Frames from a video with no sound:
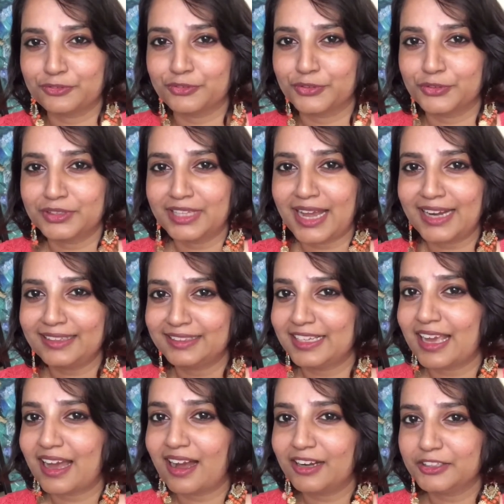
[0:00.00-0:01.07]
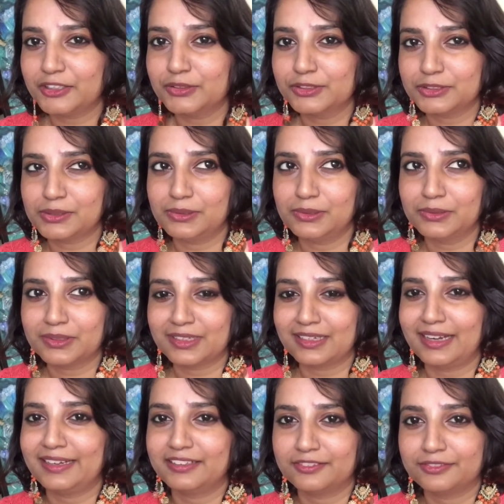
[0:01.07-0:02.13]
before that, the art used to look
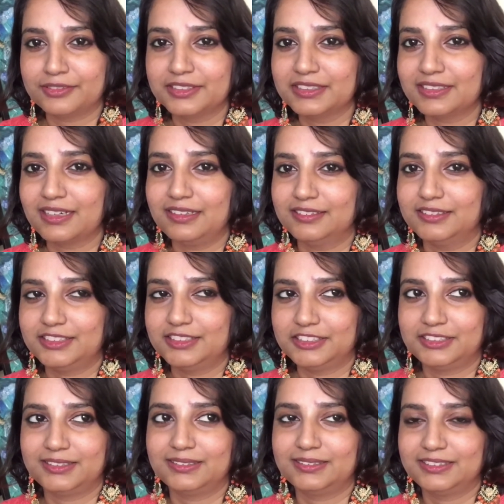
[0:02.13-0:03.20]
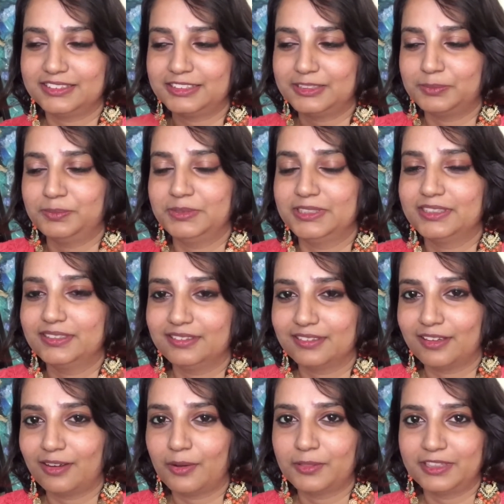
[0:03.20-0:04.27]
like different colored shit just smeared
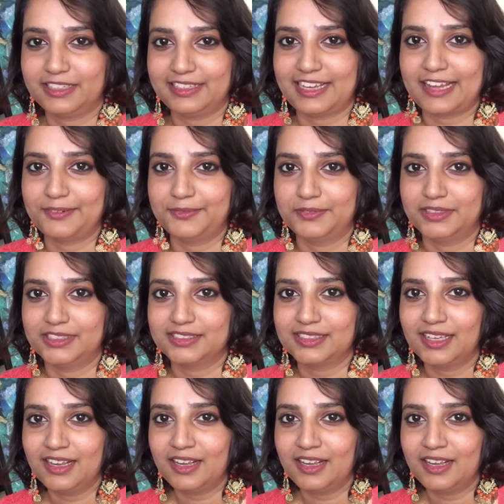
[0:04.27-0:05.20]
on the canvas.